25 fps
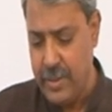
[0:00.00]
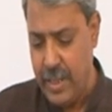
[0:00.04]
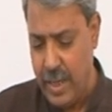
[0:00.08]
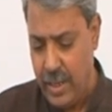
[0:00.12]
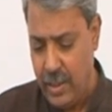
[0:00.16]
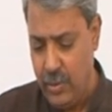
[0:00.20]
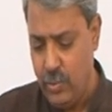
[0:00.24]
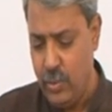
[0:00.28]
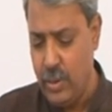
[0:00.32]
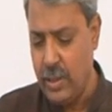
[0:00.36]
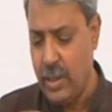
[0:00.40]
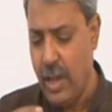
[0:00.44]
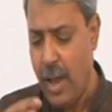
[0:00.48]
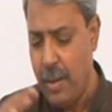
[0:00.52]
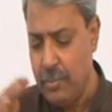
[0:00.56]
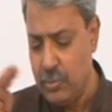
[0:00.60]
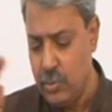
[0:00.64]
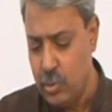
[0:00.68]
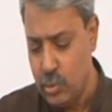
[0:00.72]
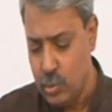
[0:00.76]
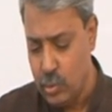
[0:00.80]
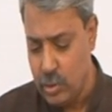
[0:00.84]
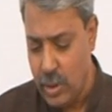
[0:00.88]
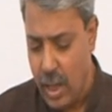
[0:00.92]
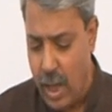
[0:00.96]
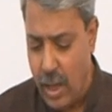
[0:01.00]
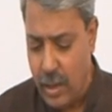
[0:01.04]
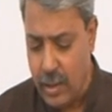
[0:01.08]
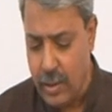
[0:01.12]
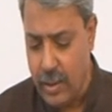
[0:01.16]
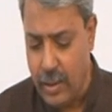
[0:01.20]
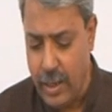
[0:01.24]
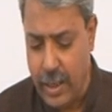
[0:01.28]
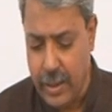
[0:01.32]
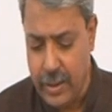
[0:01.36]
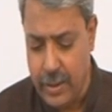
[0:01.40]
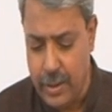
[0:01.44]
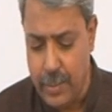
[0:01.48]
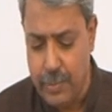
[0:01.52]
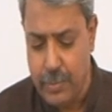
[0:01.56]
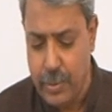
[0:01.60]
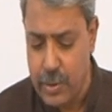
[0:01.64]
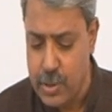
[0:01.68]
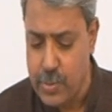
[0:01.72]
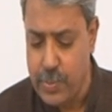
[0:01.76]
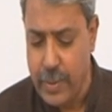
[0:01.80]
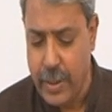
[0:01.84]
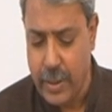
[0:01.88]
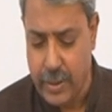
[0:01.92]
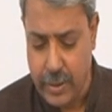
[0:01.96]
then we come to the collective
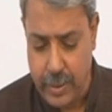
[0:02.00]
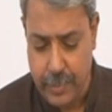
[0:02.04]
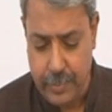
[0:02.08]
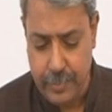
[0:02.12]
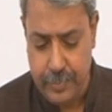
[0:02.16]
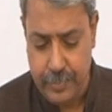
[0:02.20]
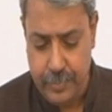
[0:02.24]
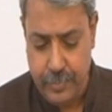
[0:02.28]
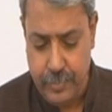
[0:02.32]
perspective.